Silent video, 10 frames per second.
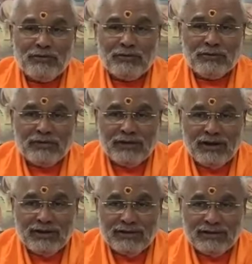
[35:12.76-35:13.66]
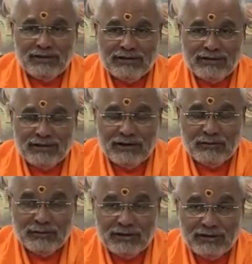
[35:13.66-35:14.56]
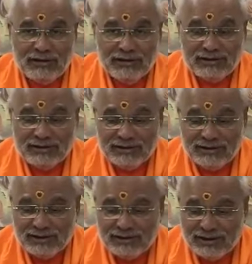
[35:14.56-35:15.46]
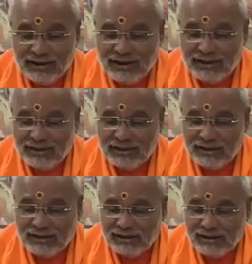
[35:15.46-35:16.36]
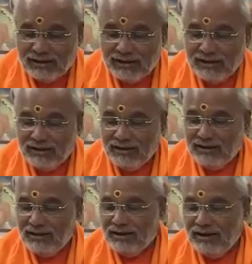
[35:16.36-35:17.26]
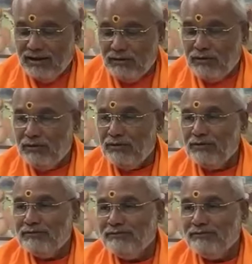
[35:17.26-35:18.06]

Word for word: Purushartha Nishchaya means this is the thing I have to do.